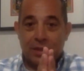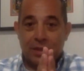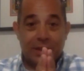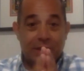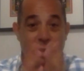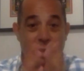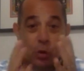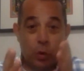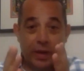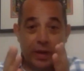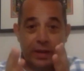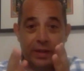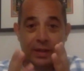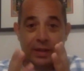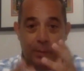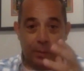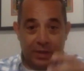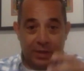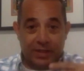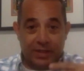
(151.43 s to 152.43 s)
It's quick,
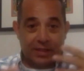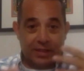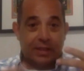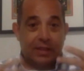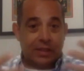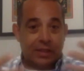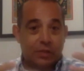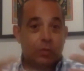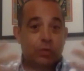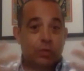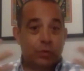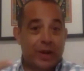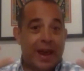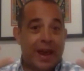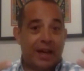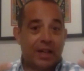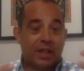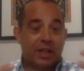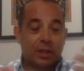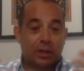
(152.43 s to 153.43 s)
and we just get this
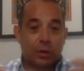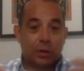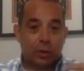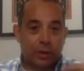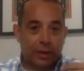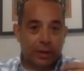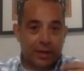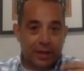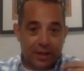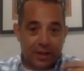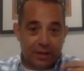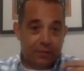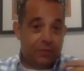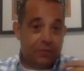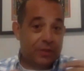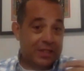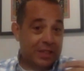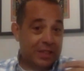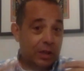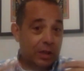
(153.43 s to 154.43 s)
reaction, or a
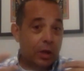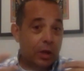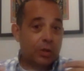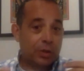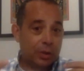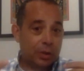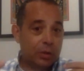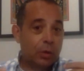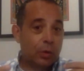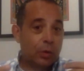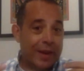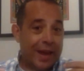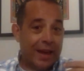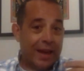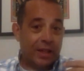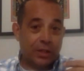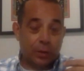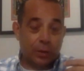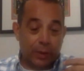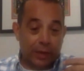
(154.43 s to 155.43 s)
physiological
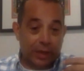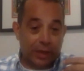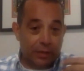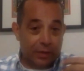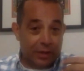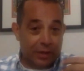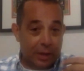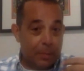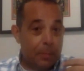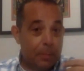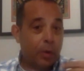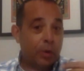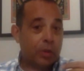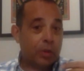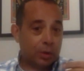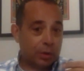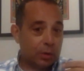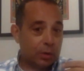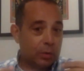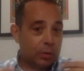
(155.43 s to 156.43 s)
reaction, or even an
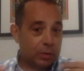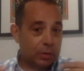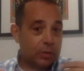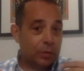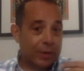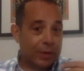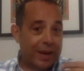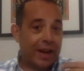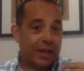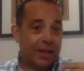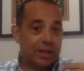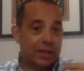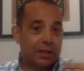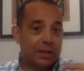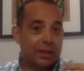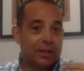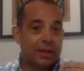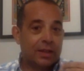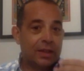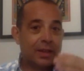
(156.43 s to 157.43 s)
emotional reaction.